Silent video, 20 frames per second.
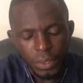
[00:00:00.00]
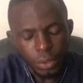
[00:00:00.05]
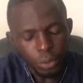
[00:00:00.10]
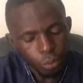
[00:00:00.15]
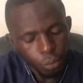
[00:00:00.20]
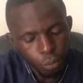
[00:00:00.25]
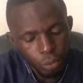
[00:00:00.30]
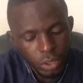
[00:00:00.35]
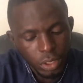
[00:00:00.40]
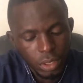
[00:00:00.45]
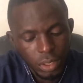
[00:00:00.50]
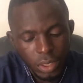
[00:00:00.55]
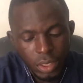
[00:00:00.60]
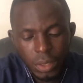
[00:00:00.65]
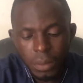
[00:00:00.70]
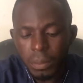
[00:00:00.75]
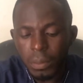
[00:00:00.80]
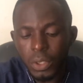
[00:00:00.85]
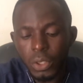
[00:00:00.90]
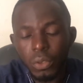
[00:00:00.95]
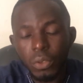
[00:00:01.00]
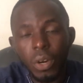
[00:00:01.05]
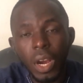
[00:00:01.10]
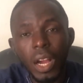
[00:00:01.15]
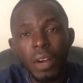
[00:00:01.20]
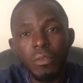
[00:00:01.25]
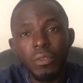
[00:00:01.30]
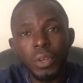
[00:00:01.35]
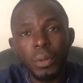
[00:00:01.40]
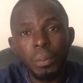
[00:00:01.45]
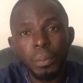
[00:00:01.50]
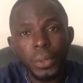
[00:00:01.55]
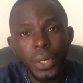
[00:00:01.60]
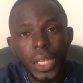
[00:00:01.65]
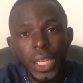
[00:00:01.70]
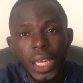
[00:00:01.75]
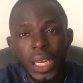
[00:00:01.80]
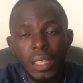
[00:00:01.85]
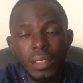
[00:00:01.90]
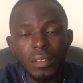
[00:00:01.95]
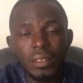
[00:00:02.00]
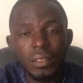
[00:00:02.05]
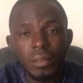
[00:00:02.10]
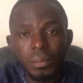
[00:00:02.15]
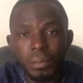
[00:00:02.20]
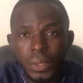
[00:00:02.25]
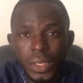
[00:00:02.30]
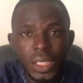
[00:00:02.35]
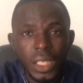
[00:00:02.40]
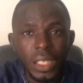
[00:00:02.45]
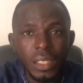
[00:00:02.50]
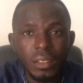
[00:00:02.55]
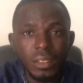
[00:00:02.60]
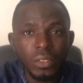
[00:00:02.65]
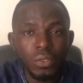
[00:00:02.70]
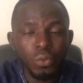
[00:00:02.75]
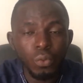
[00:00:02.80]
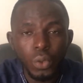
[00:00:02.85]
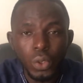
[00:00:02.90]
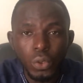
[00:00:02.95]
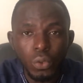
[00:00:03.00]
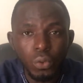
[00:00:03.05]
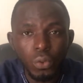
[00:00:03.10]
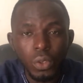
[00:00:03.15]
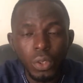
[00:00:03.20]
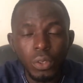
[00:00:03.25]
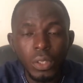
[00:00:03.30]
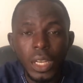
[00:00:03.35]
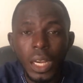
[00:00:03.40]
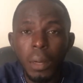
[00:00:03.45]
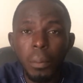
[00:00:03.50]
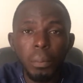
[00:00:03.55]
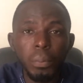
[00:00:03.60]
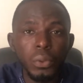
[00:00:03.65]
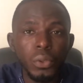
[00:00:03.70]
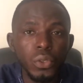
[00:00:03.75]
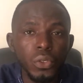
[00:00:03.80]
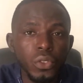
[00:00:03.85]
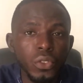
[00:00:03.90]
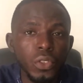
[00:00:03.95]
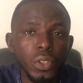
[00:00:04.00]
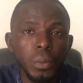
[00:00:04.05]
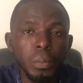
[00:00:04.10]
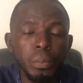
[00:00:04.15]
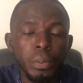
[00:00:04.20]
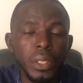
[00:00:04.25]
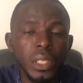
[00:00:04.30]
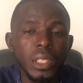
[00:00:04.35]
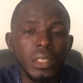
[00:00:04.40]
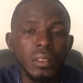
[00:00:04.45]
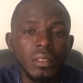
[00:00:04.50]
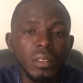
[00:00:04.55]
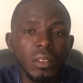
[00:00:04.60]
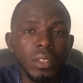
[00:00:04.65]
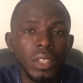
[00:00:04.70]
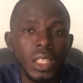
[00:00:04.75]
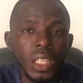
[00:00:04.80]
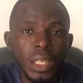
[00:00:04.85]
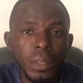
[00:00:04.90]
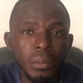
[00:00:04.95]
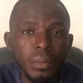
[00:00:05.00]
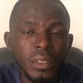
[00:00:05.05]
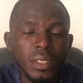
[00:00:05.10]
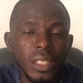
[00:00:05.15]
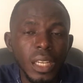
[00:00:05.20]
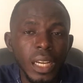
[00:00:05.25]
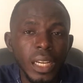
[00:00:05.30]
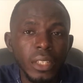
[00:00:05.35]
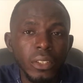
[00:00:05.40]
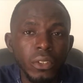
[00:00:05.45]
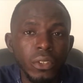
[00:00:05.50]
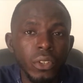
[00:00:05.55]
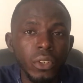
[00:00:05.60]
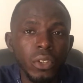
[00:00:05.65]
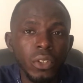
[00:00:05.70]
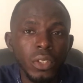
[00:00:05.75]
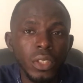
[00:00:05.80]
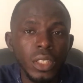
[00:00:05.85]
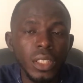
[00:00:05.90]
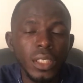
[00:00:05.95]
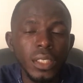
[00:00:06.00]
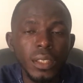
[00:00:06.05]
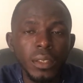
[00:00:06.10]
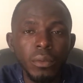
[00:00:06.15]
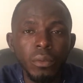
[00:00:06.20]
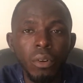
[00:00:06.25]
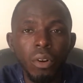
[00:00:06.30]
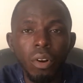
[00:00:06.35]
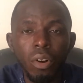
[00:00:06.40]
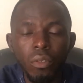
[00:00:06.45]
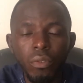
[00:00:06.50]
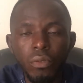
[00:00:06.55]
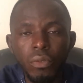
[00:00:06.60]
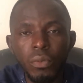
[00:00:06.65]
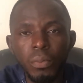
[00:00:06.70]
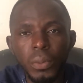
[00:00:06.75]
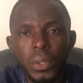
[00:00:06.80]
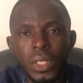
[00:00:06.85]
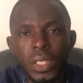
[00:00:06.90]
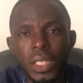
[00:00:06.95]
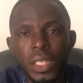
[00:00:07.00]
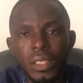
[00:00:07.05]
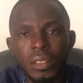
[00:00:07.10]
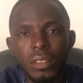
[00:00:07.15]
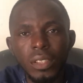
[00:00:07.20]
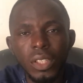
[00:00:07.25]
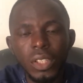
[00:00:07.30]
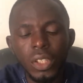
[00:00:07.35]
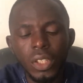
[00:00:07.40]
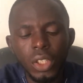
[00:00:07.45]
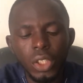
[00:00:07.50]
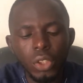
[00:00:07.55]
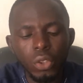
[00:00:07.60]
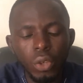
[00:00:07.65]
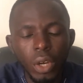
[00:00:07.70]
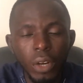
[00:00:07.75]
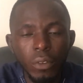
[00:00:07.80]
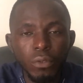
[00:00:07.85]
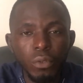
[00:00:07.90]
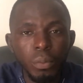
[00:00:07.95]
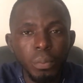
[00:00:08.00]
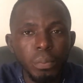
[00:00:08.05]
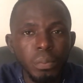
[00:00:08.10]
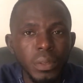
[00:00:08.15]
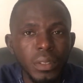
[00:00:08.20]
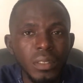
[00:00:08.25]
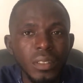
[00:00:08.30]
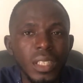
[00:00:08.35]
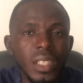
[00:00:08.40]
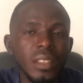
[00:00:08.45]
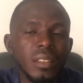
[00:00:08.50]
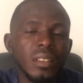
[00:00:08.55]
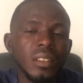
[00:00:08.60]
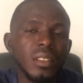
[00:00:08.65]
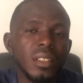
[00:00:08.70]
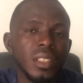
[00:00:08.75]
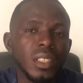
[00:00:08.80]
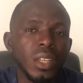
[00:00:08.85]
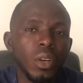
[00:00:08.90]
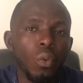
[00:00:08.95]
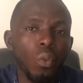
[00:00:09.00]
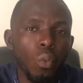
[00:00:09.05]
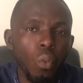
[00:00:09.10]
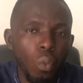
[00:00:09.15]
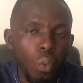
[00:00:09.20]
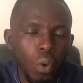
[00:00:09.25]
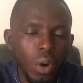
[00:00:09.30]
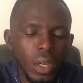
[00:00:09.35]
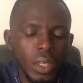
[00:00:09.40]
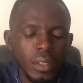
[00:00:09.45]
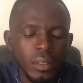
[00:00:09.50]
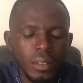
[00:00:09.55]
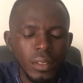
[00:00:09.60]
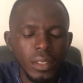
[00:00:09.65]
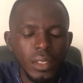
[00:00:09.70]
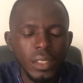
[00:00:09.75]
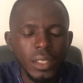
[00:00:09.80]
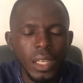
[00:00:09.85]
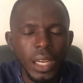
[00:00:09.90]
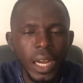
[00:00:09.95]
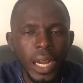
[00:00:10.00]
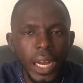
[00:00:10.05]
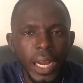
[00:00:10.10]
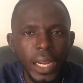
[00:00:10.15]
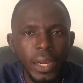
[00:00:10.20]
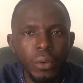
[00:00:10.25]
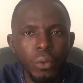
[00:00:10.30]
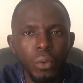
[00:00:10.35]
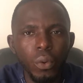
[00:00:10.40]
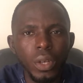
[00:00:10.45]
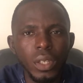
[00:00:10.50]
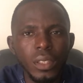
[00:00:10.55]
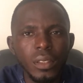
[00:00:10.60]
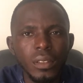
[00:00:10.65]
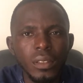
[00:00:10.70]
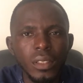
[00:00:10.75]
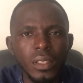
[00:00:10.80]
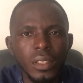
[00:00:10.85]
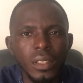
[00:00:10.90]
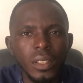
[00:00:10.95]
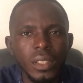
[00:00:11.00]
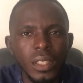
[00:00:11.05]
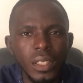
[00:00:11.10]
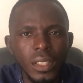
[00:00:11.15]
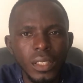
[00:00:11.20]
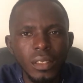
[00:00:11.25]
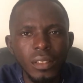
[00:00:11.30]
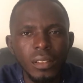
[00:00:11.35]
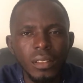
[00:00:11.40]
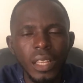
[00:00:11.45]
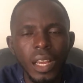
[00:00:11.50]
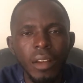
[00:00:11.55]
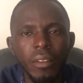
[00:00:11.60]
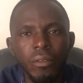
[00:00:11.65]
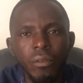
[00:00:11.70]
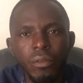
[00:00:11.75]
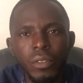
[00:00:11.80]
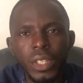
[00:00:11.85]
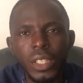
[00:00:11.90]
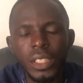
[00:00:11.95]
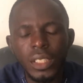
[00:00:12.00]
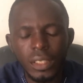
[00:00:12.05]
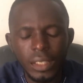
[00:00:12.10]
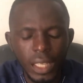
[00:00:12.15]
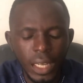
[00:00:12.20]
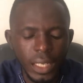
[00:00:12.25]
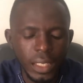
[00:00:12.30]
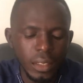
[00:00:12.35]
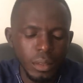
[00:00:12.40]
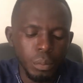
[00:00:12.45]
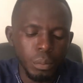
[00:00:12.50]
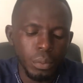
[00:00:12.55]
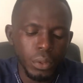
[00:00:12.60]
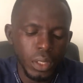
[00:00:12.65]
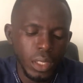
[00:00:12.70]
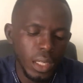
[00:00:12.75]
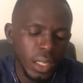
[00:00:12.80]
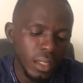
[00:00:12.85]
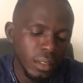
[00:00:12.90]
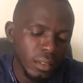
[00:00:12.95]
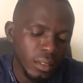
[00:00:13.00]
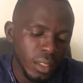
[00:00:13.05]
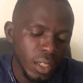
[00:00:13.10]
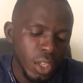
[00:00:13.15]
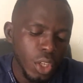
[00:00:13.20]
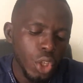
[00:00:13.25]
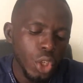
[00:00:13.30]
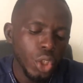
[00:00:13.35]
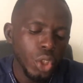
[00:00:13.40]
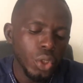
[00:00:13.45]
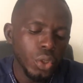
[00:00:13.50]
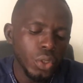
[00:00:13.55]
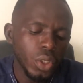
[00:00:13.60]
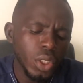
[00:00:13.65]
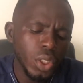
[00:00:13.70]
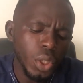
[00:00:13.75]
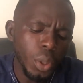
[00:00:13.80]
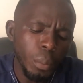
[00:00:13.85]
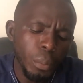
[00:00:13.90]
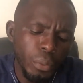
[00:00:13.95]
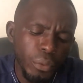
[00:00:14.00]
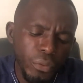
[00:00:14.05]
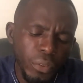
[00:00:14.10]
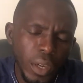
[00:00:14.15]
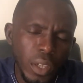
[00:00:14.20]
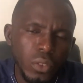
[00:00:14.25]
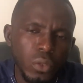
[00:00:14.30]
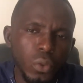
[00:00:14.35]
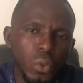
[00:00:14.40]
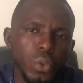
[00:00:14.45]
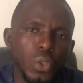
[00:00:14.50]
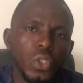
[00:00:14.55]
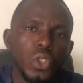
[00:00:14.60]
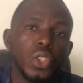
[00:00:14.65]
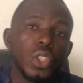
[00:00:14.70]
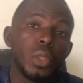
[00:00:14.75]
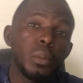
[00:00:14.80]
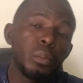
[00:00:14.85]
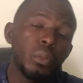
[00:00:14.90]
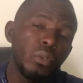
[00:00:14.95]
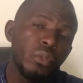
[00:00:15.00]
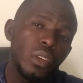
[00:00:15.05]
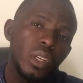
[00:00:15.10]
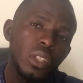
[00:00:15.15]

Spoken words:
which you have your bucket. Bucket is what you can't produce your paint on empty hand or on rough bucket. You have to present it in a high quality, neat and very tidy bucket. You need your buffer solution. The buffer